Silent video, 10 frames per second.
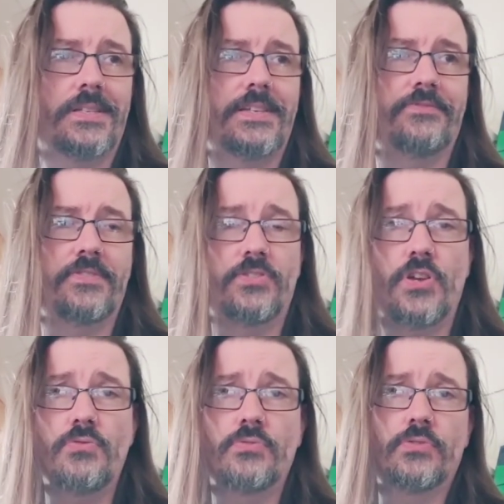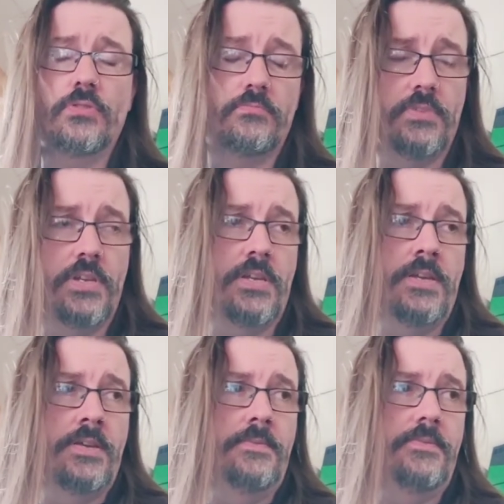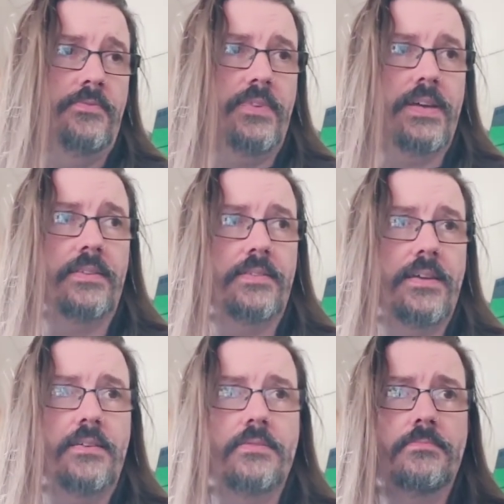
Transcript: different tones to them. The fact that